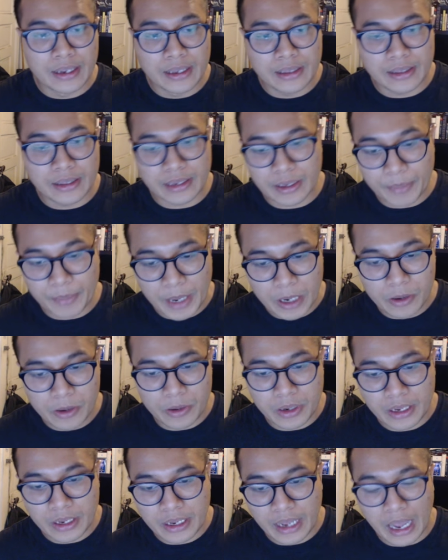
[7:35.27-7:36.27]
Think
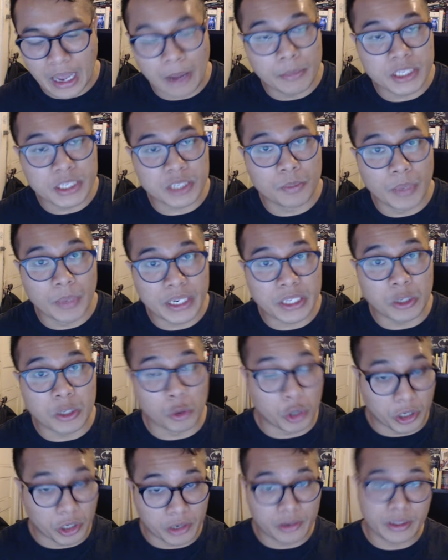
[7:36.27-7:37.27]
about how much money you
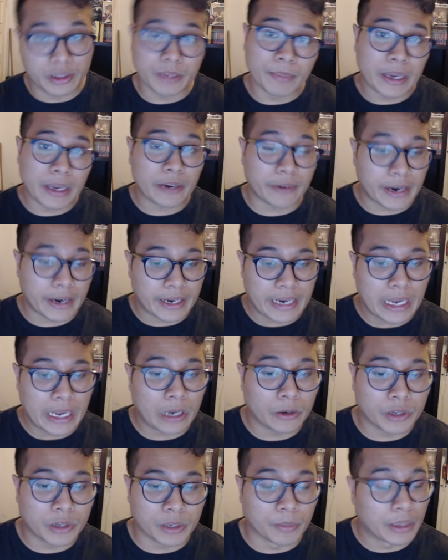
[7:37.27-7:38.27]
currently make right
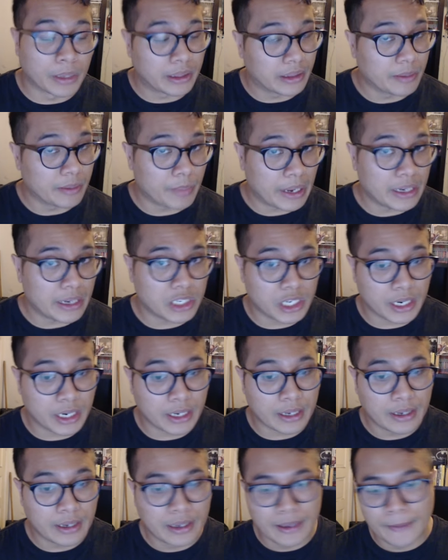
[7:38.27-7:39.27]
now, your monthly
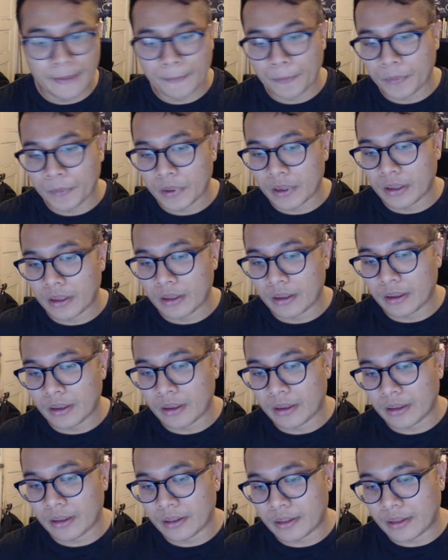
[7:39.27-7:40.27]
paycheck.
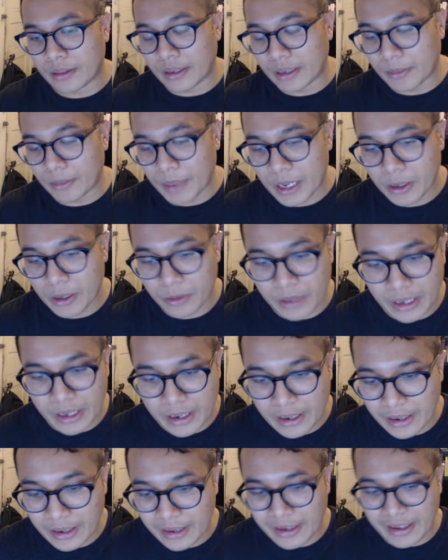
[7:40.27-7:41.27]
Think about
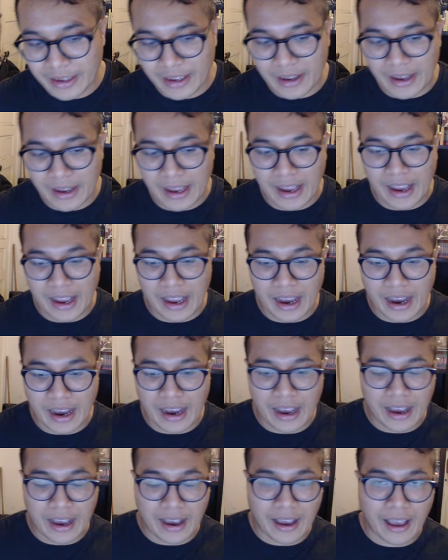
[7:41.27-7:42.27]

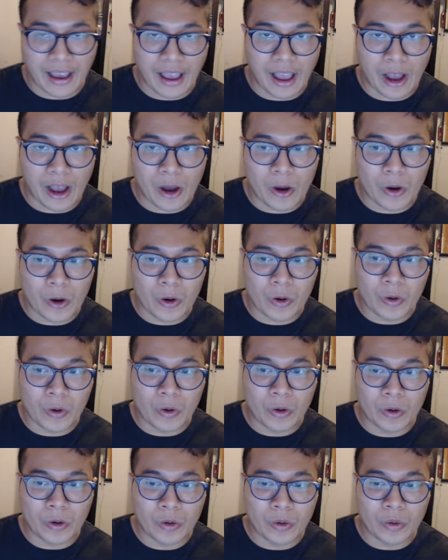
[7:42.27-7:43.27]

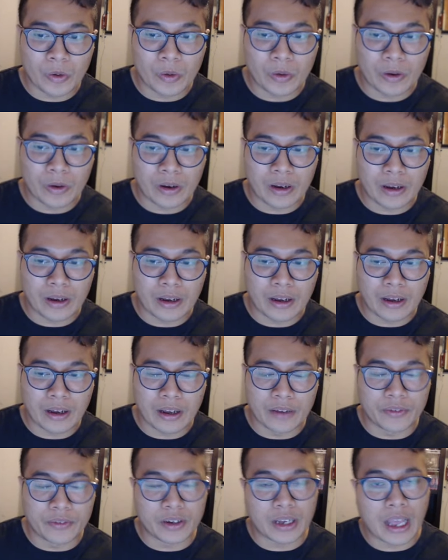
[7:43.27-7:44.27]
how
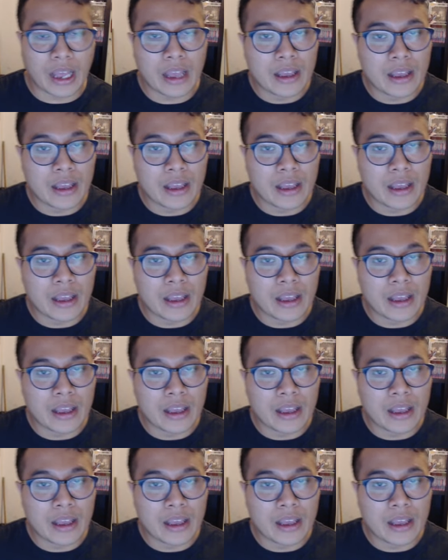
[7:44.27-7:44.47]
of a